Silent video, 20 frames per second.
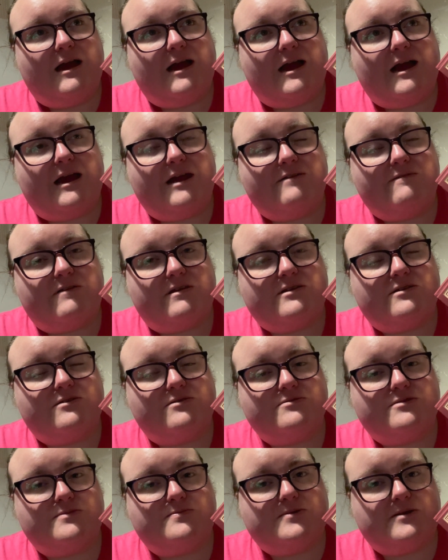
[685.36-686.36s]
I read
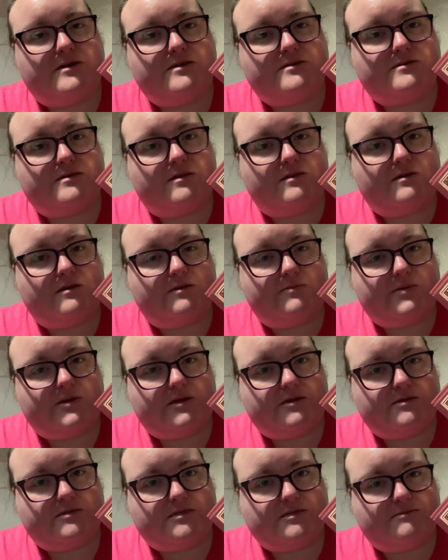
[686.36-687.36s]
100 pages in 30
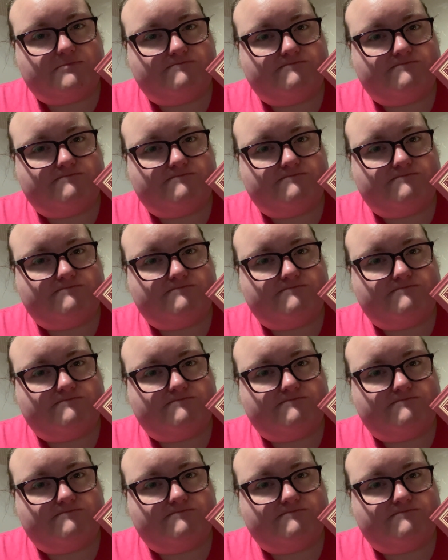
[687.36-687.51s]
minutes.